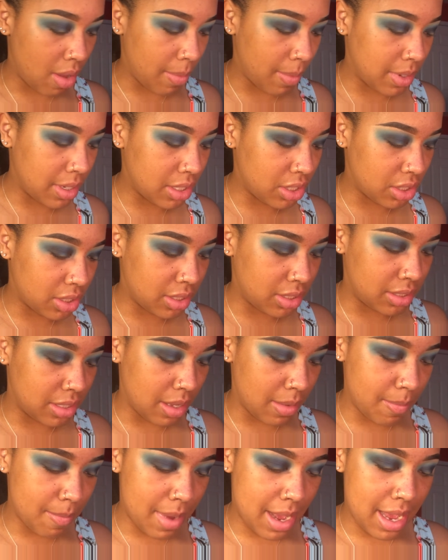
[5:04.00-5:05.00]
I'm gonna just
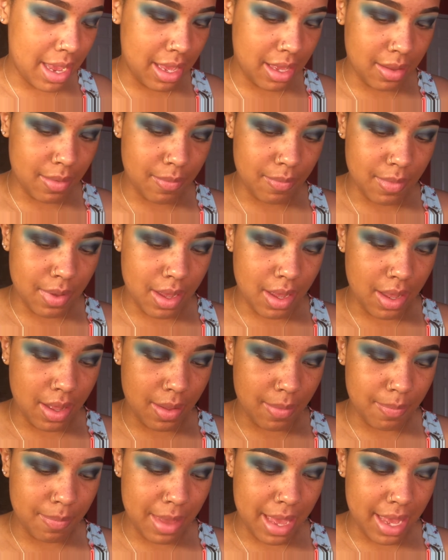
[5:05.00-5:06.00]
dip my
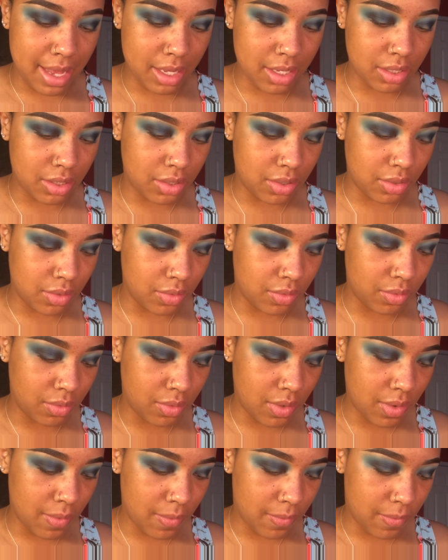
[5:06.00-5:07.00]
MAC
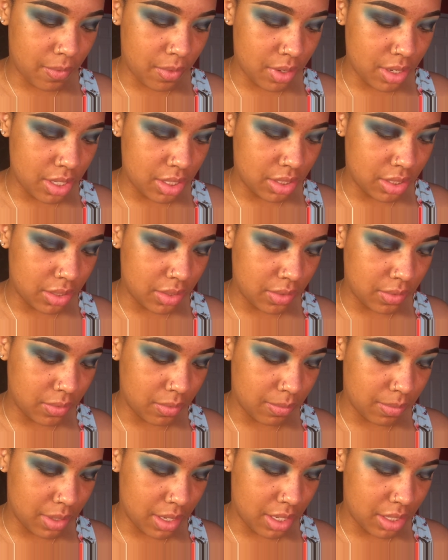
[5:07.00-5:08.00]

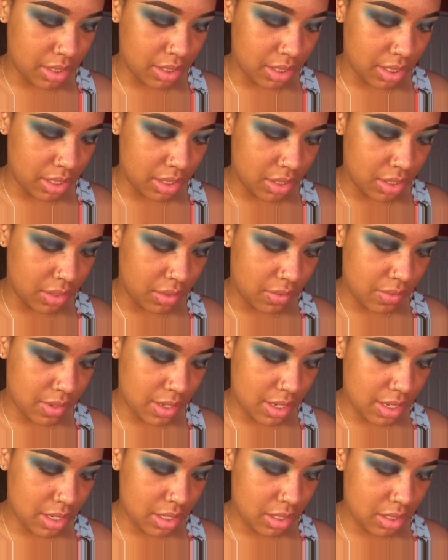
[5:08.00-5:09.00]
242 brush into
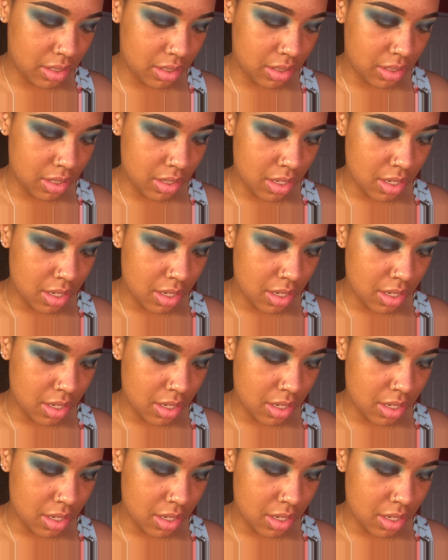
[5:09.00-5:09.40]
it.